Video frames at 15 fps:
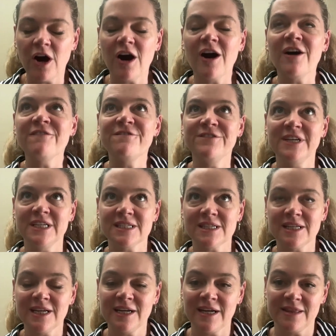
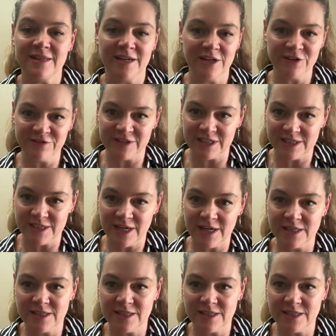Obviously, at the end of the day,